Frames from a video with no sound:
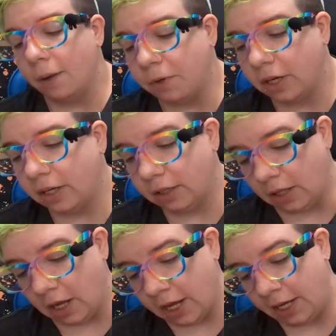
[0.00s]
I'm not gonna
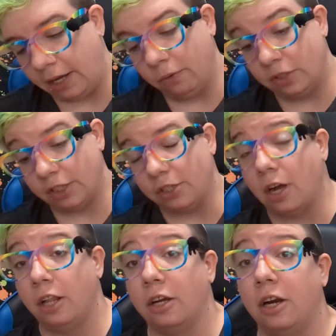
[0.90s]
lie, it was
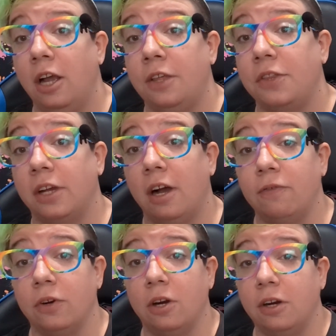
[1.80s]
$1. The
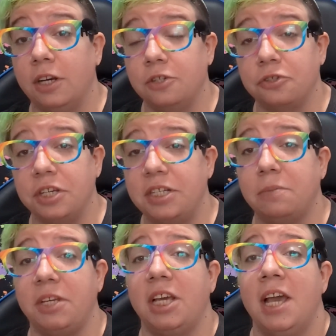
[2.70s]
cover art
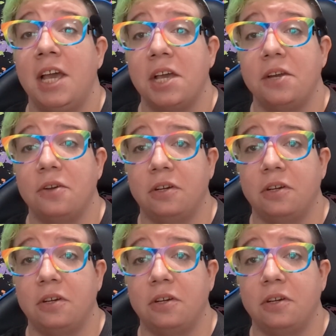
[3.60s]
intrigued me, and